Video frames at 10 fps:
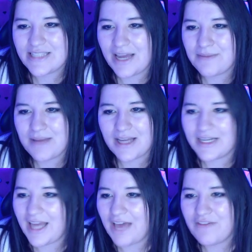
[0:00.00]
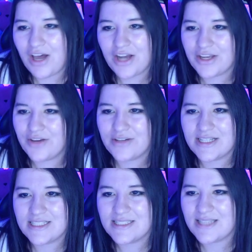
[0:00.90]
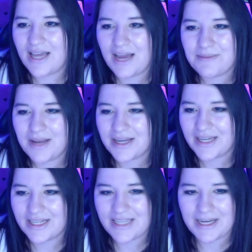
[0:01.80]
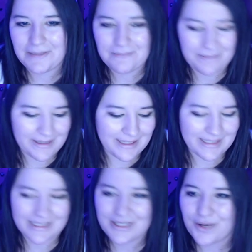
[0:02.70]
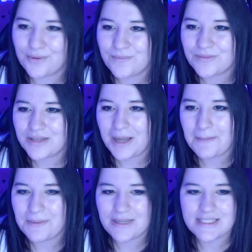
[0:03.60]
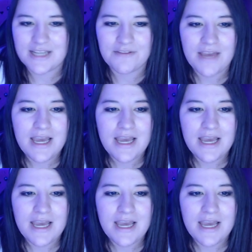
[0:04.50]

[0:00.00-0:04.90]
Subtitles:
I'm not gonna have audio because I'm not gonna get up in, you know, copyright stuff.